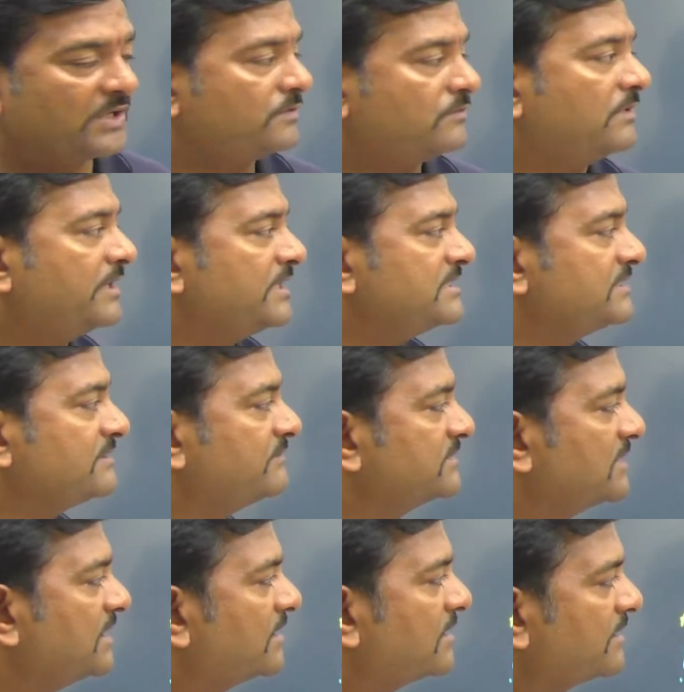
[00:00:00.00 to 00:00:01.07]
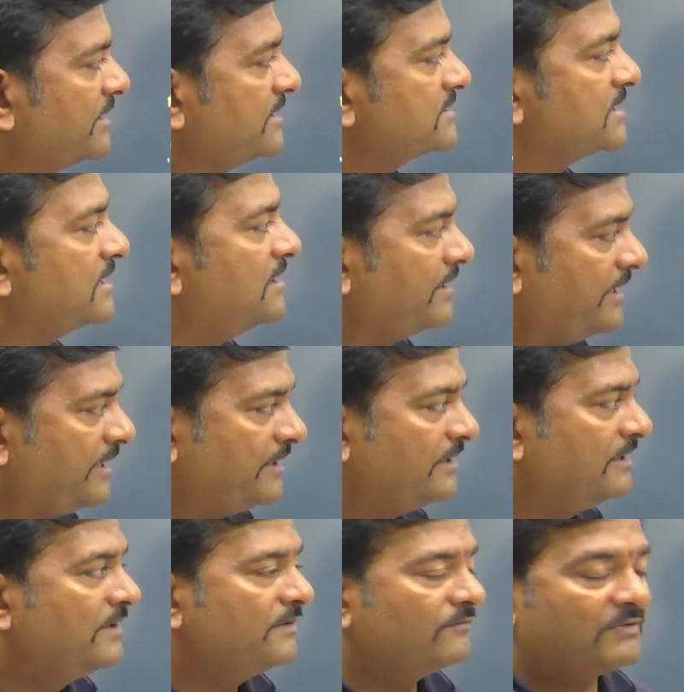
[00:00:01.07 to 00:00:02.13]
27th letter is
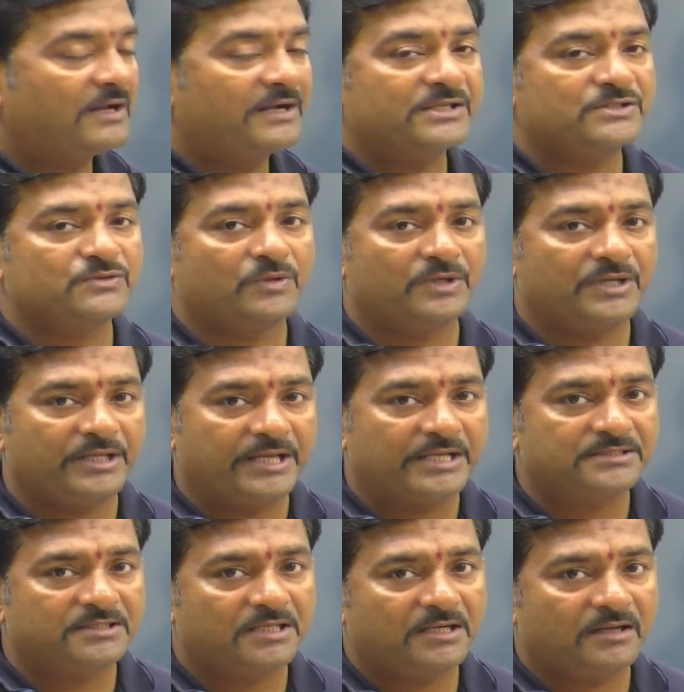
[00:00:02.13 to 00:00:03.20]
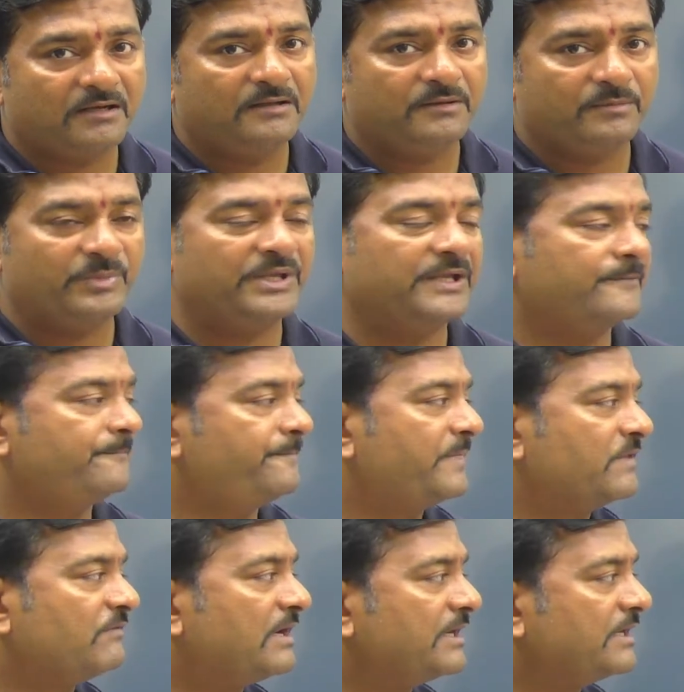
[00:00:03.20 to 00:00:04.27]
A. What is 28th letter? B.
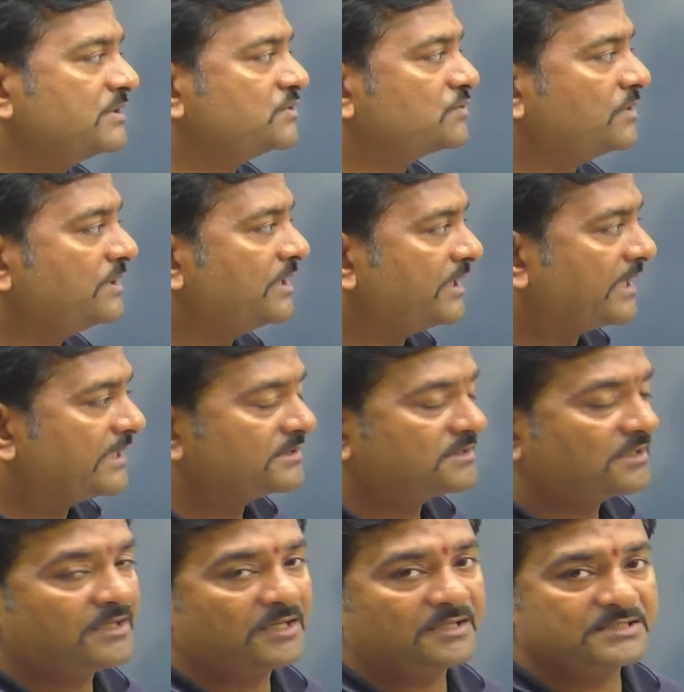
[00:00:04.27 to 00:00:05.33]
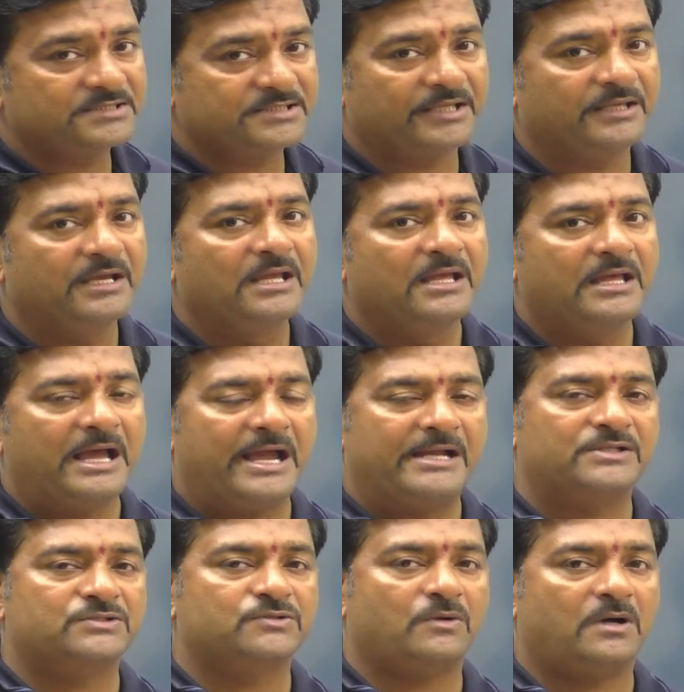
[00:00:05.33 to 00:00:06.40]
What is 29th letter? C.
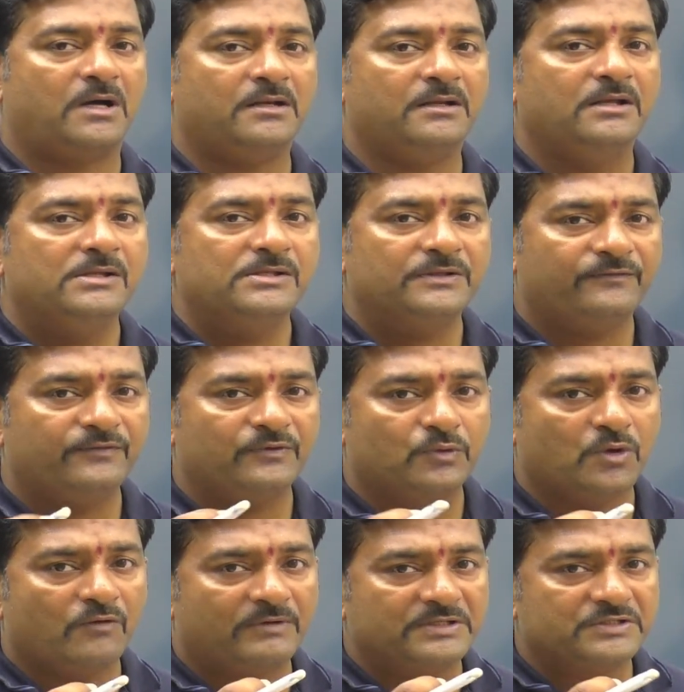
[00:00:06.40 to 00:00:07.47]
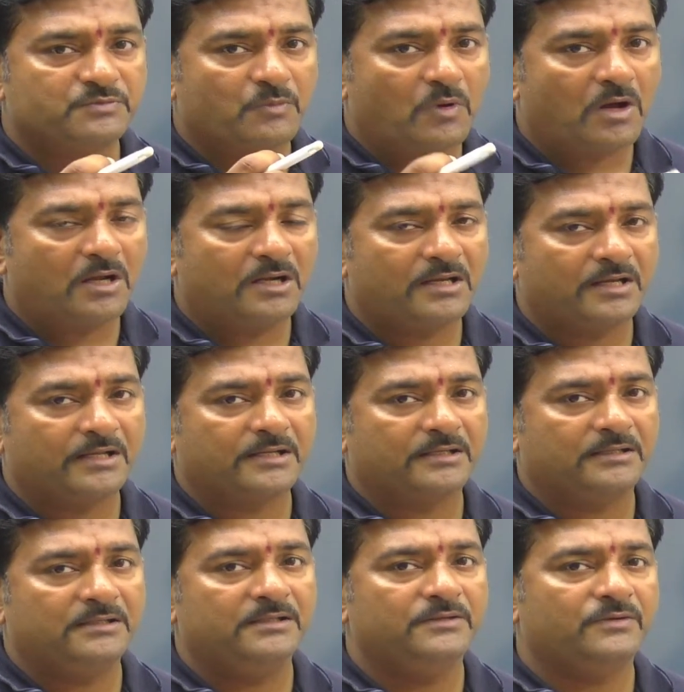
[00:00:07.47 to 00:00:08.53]
And so on. If you know one small trick,
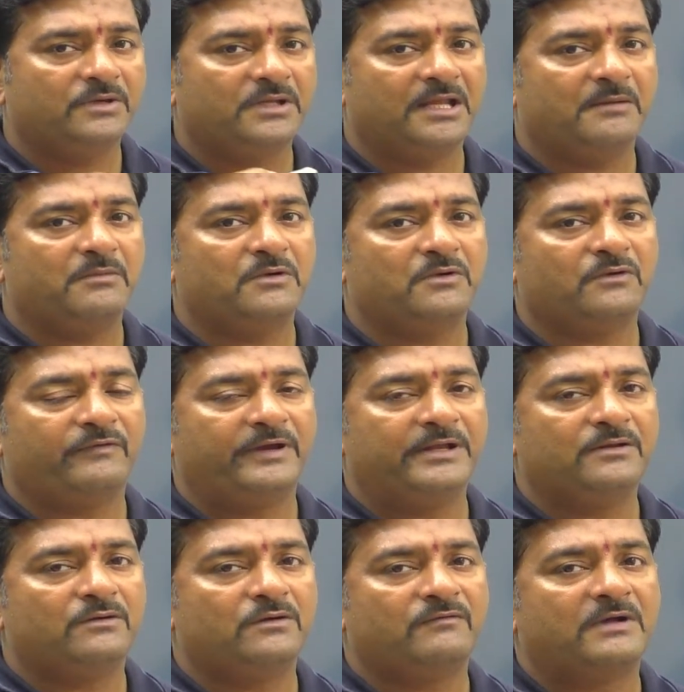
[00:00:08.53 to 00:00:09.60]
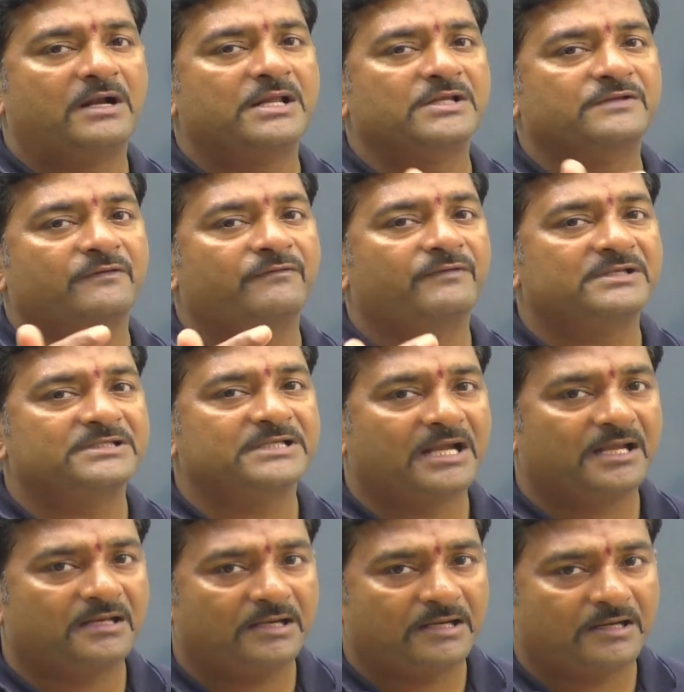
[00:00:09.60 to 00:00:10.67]
you can able to find out what is
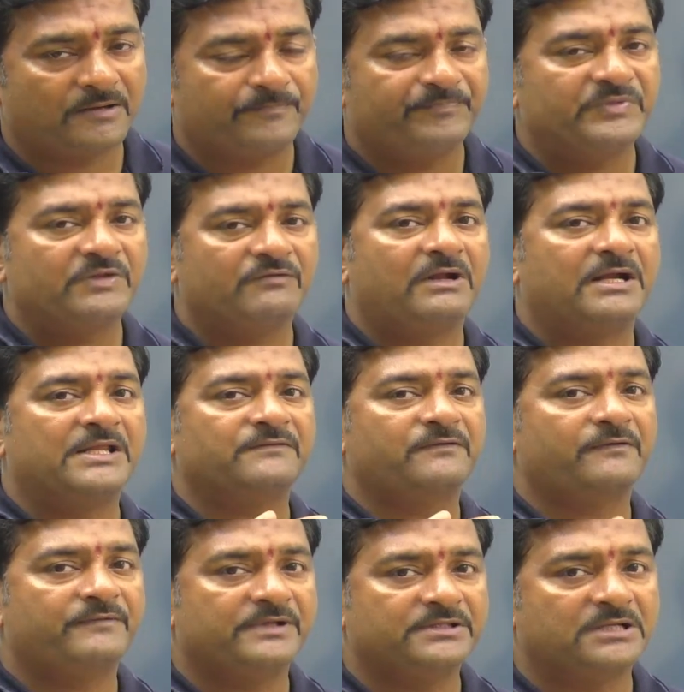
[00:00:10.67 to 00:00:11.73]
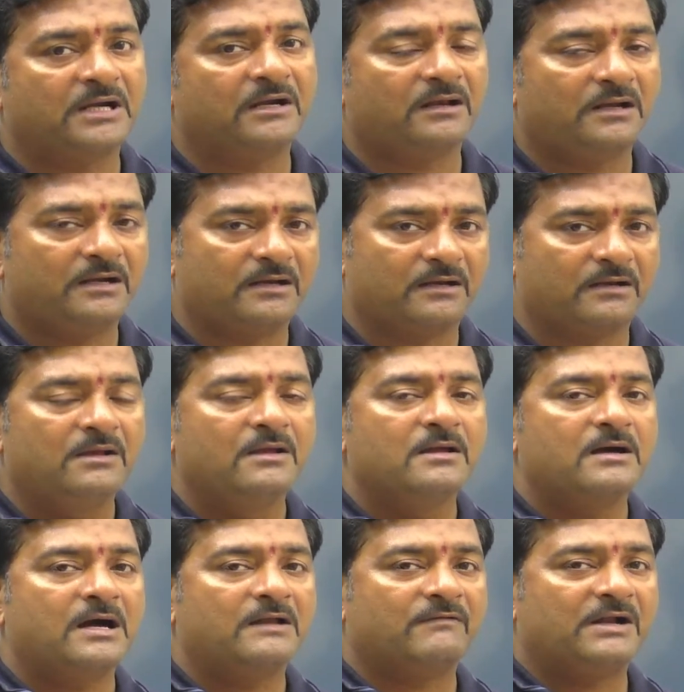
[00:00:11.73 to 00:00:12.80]
52nd letter. what is 53rd
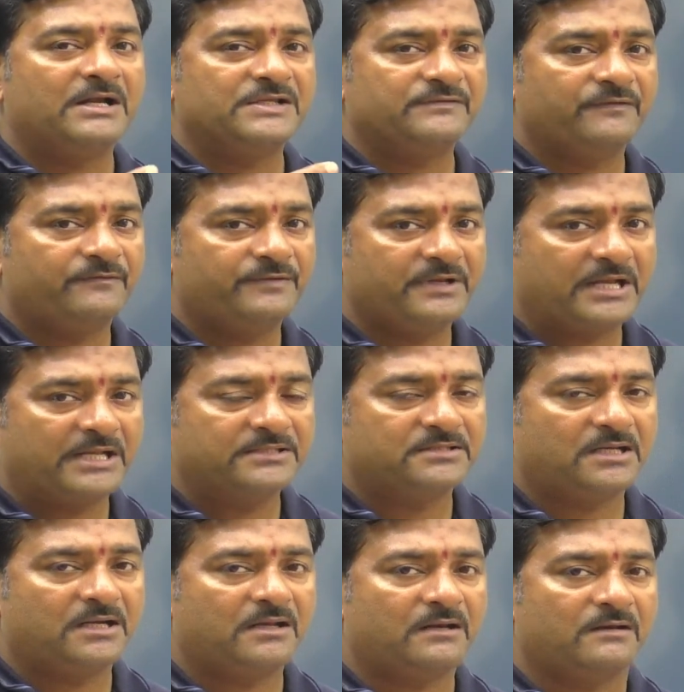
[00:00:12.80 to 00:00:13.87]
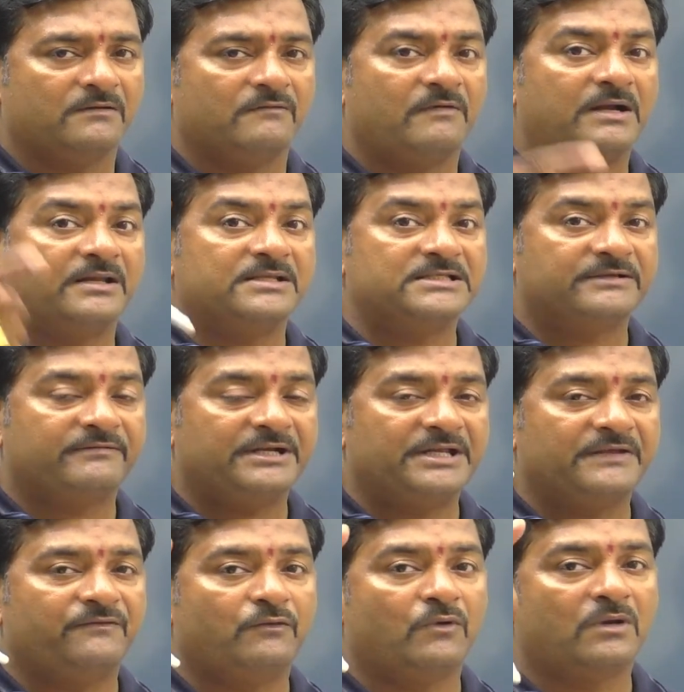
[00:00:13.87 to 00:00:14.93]
letter, or what is 59th letter, what is
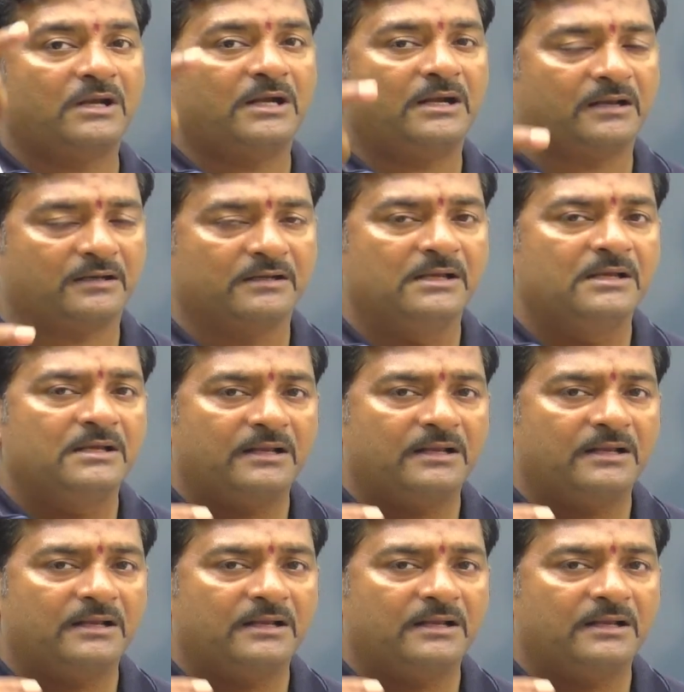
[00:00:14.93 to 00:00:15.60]
74 letter.